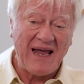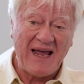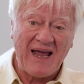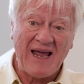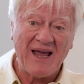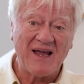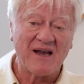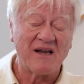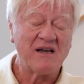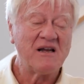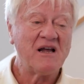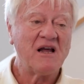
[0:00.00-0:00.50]

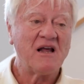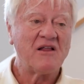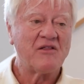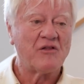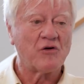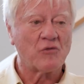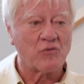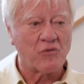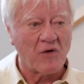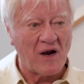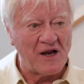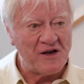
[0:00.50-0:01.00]
And
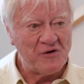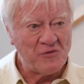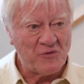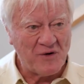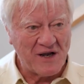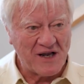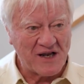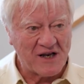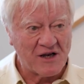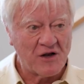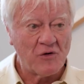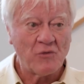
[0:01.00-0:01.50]
the right
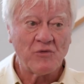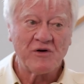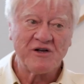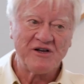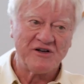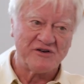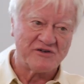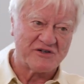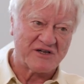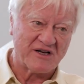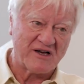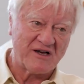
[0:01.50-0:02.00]
wing, we
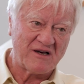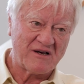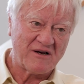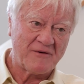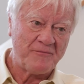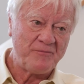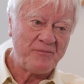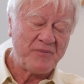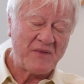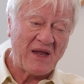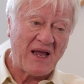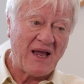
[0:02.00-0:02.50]
use
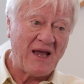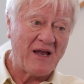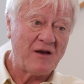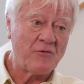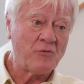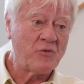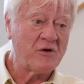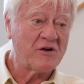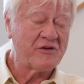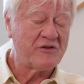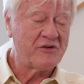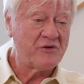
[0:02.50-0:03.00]
it
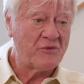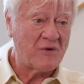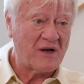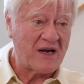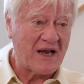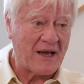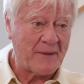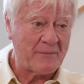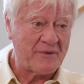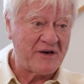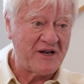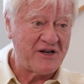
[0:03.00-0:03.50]
and we'll do
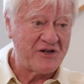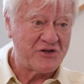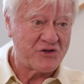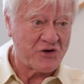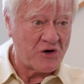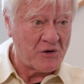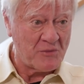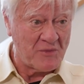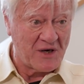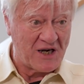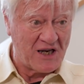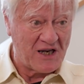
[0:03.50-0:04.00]
what happened in
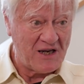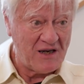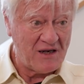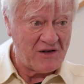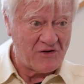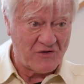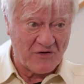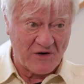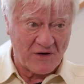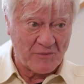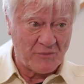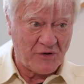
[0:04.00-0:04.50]
Germany
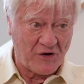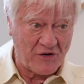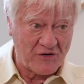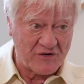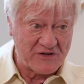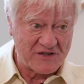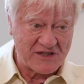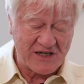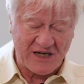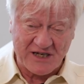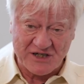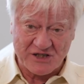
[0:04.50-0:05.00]
during
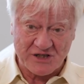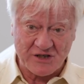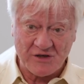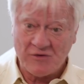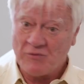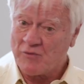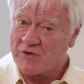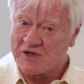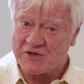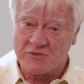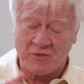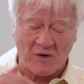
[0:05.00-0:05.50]

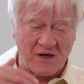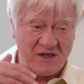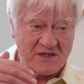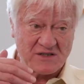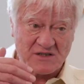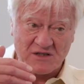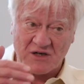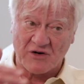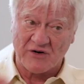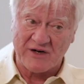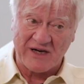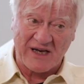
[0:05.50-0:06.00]
polarization, which
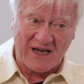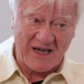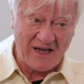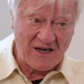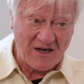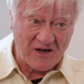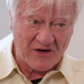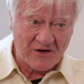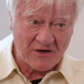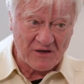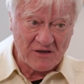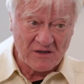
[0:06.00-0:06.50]
was going to
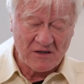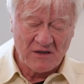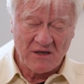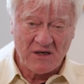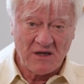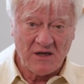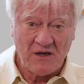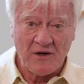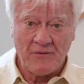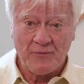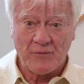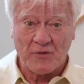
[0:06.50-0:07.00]
Hitler
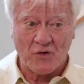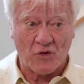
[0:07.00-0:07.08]
mm-hmm.